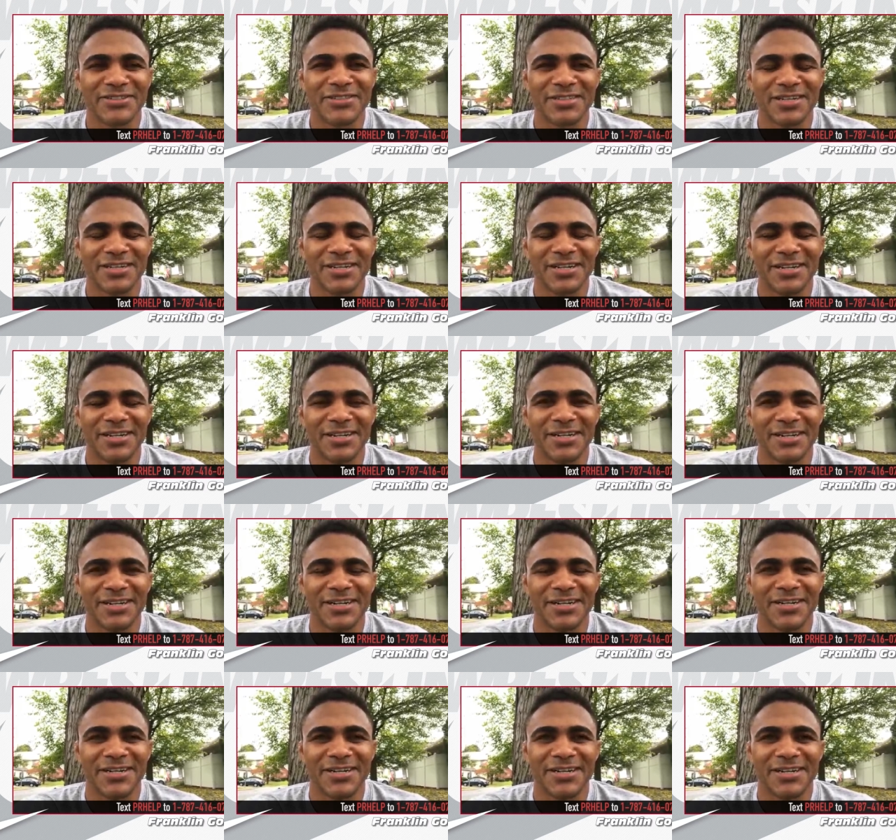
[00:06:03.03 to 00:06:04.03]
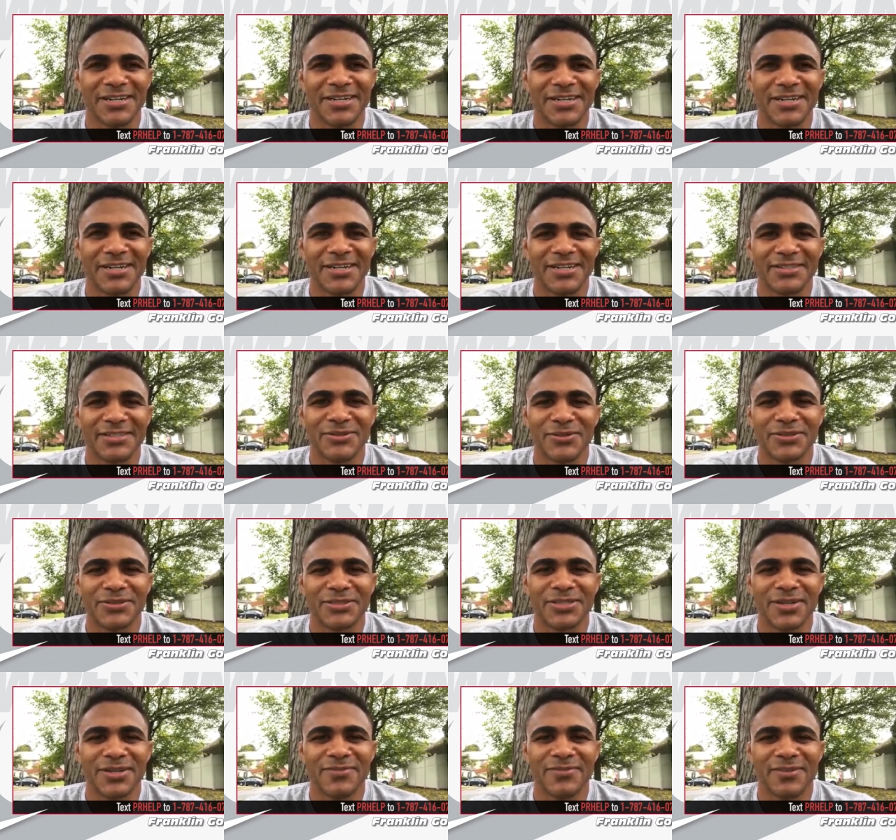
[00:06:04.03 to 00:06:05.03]
uh, doing
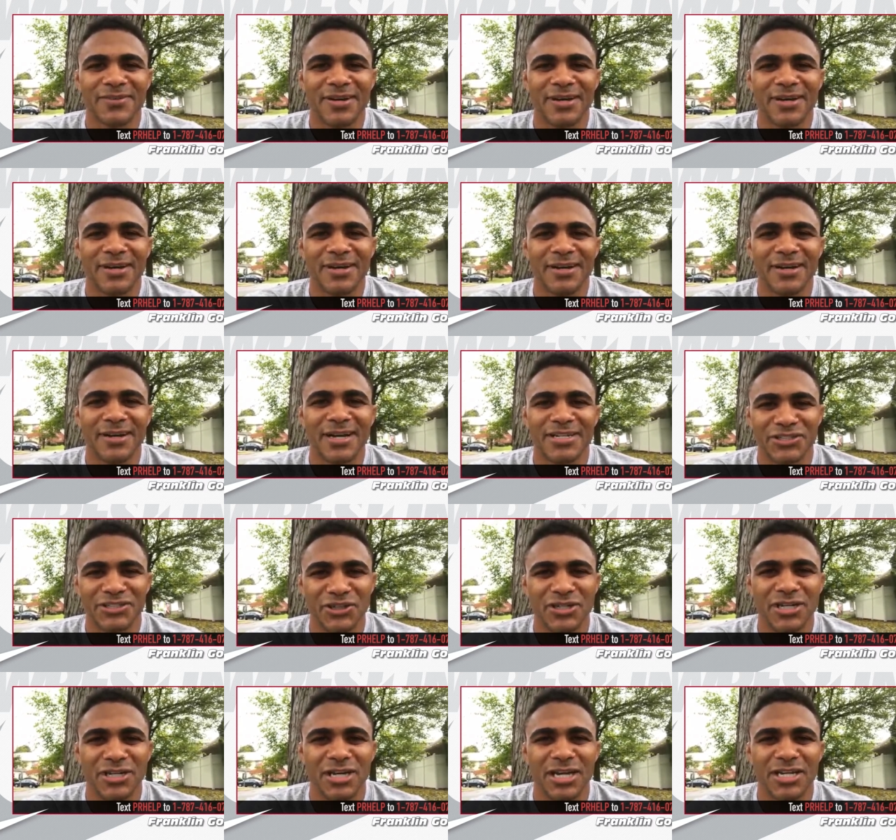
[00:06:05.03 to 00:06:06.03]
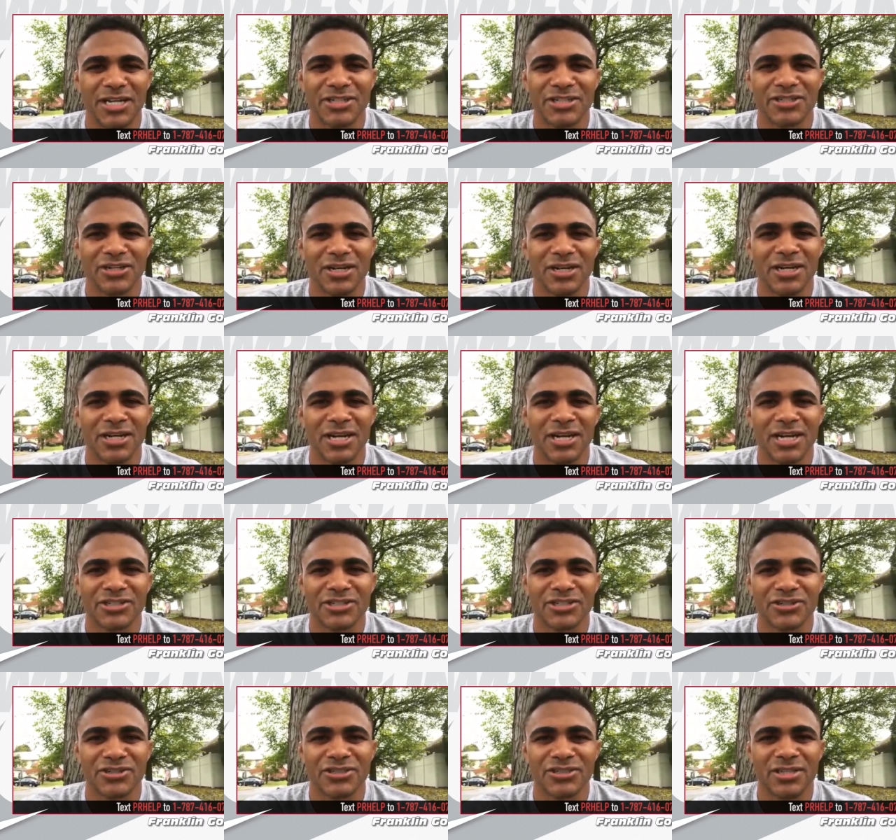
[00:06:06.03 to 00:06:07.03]
stuff uh, extra extra
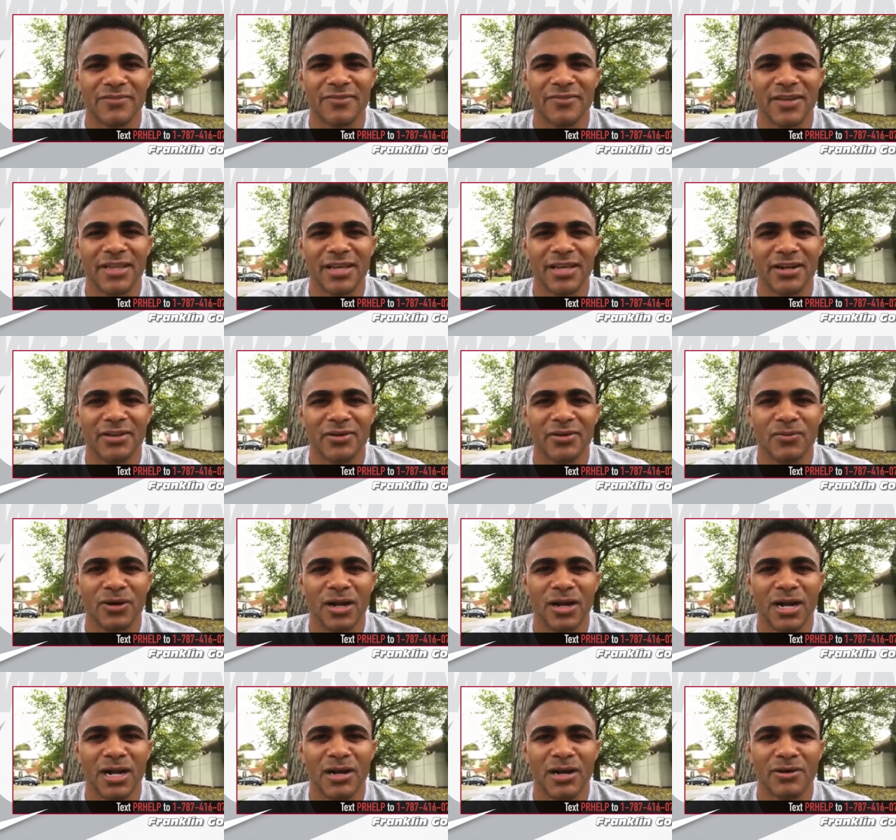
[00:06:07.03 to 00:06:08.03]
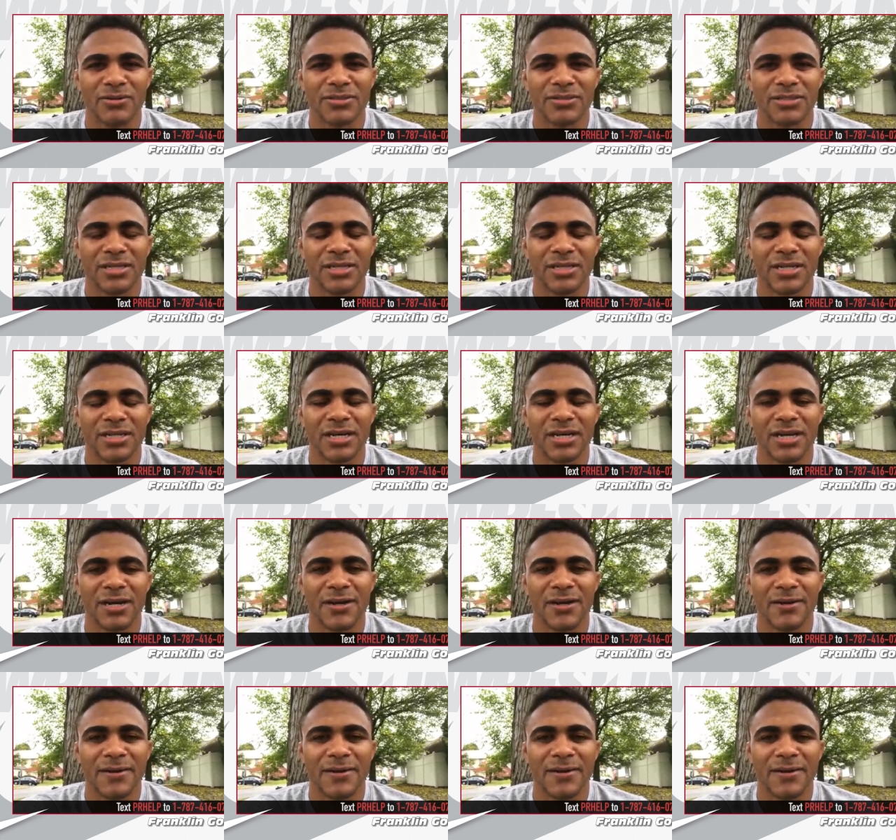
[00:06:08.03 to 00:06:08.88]
extra stuff at the end of the workouts and uh,